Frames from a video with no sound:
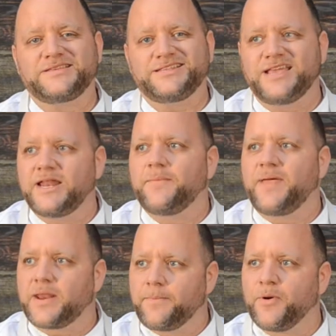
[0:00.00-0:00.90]
I said, Dean, I'm
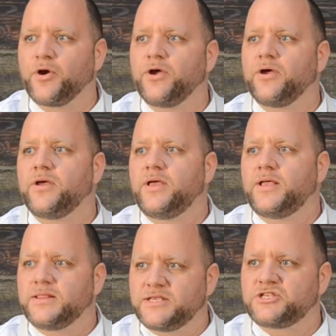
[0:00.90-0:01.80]
making a burger.
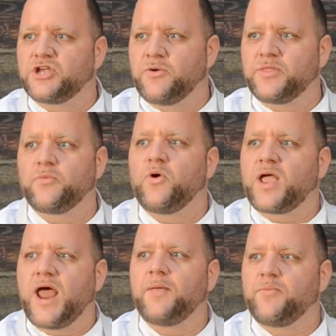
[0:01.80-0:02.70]
Let's start with what
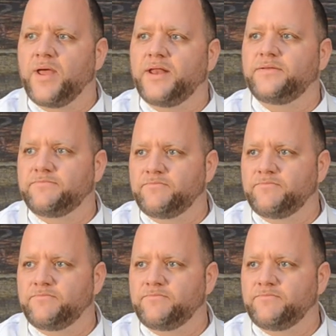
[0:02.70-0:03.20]
kind of bread